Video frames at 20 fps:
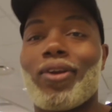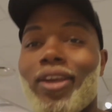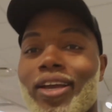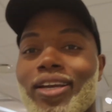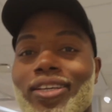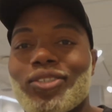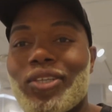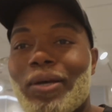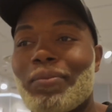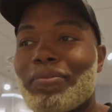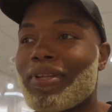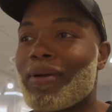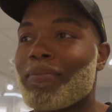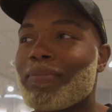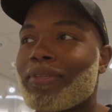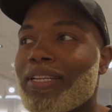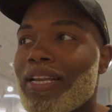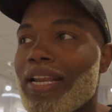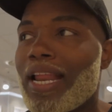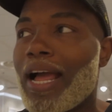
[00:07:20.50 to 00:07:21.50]
Okay, so I'm, I'm,
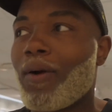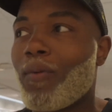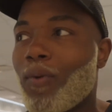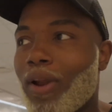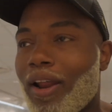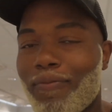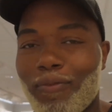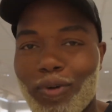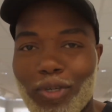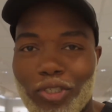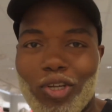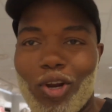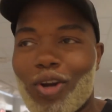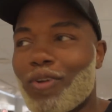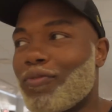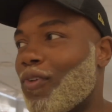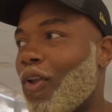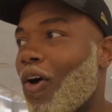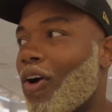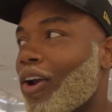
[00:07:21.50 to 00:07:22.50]
when I first
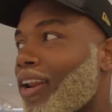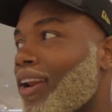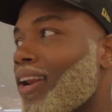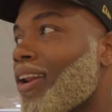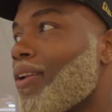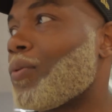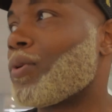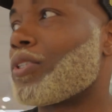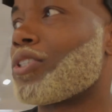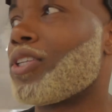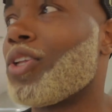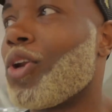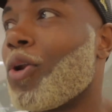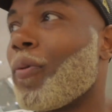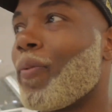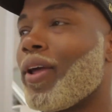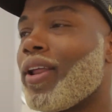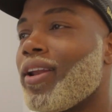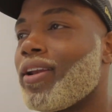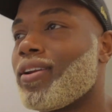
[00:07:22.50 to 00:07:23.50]
started vlogging, it was a little
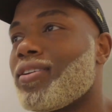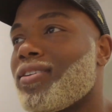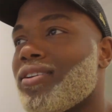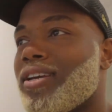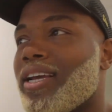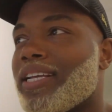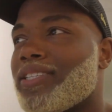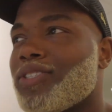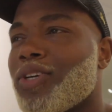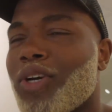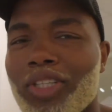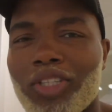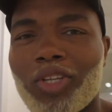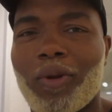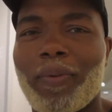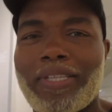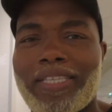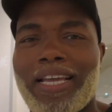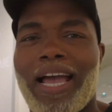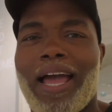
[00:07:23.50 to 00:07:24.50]
bit, it took a
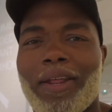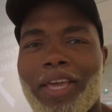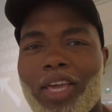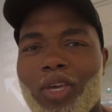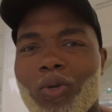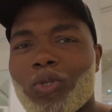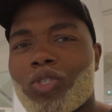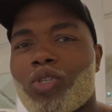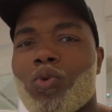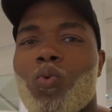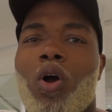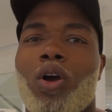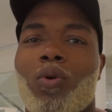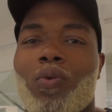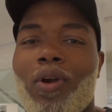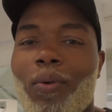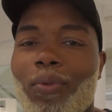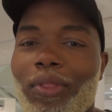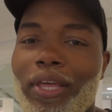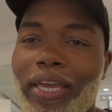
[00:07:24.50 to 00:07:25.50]
little bit of time to get used to
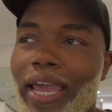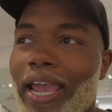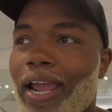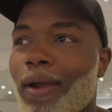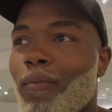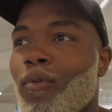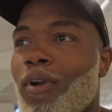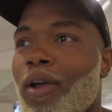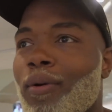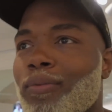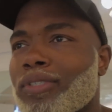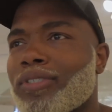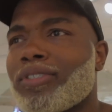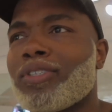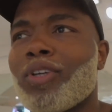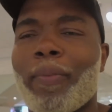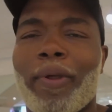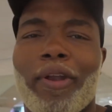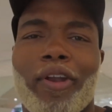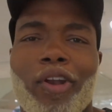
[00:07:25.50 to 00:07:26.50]
walking around with a camera. I was a
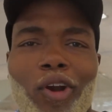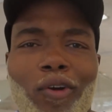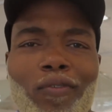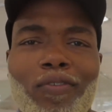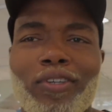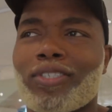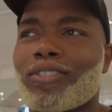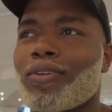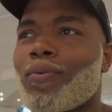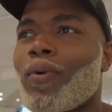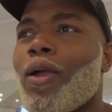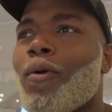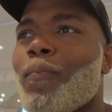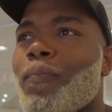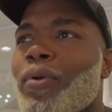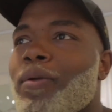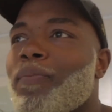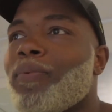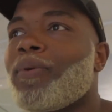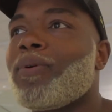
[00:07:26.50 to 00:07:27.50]
little bit nervous around
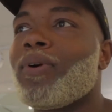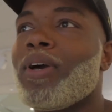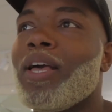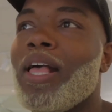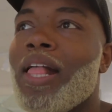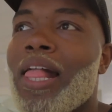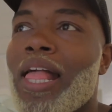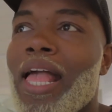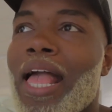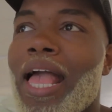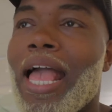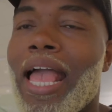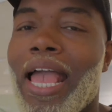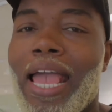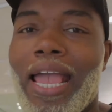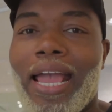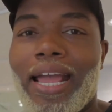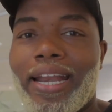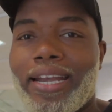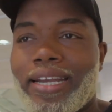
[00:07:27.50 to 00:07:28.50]
people,
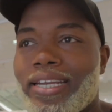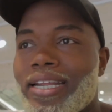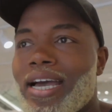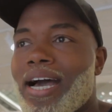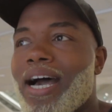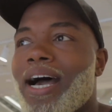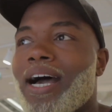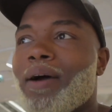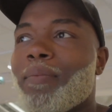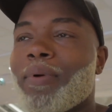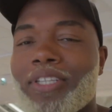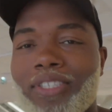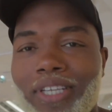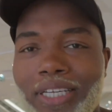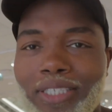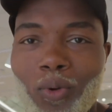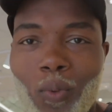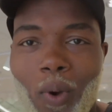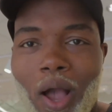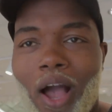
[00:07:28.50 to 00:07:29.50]
and uh, but it
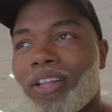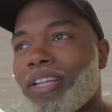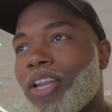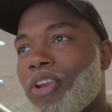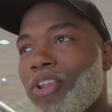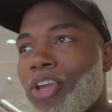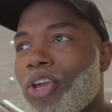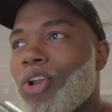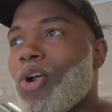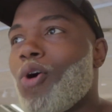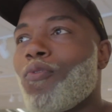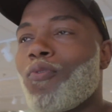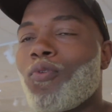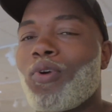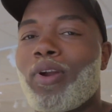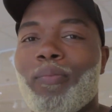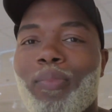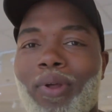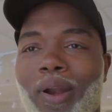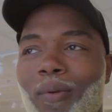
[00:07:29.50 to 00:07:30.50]
takes a while and then you get over
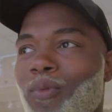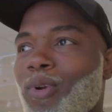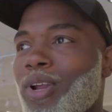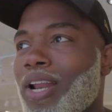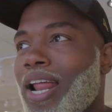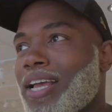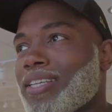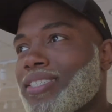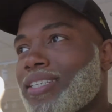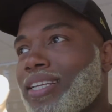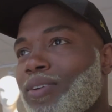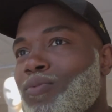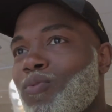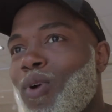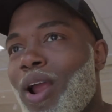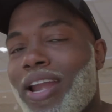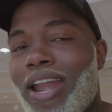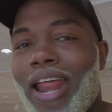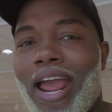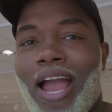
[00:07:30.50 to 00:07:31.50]
it. But I'm realizing
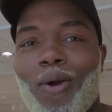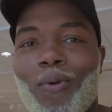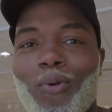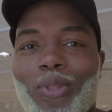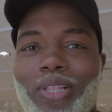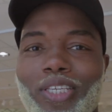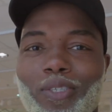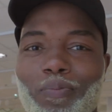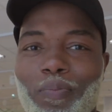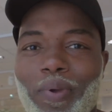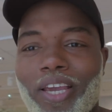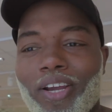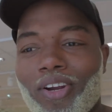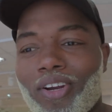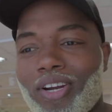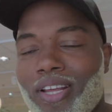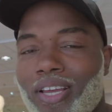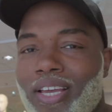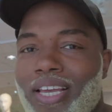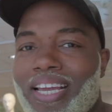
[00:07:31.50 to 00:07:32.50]
right now with this
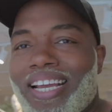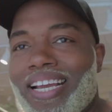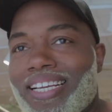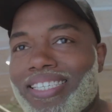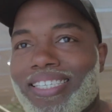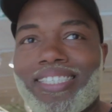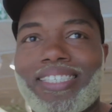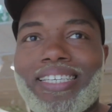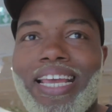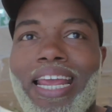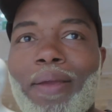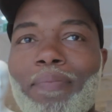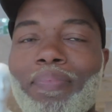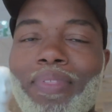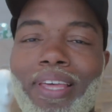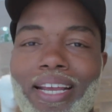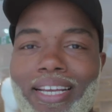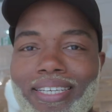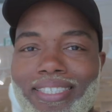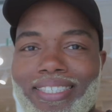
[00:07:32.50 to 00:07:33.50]
beard, it's the same
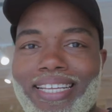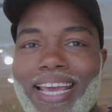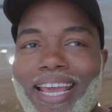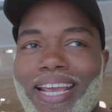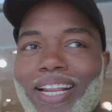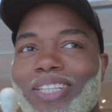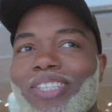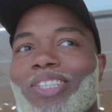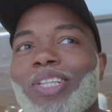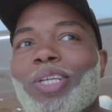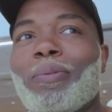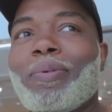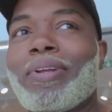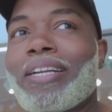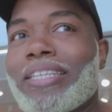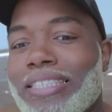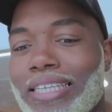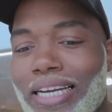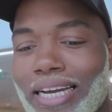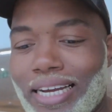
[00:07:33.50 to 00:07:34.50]
thing. It's taking a little bit
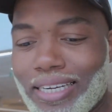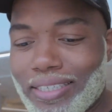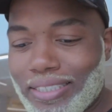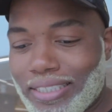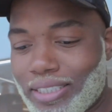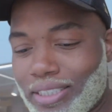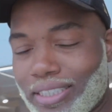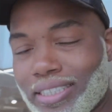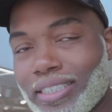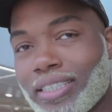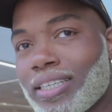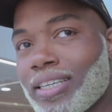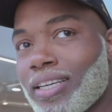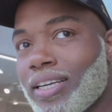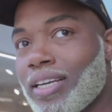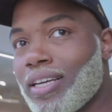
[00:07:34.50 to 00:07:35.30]
of time to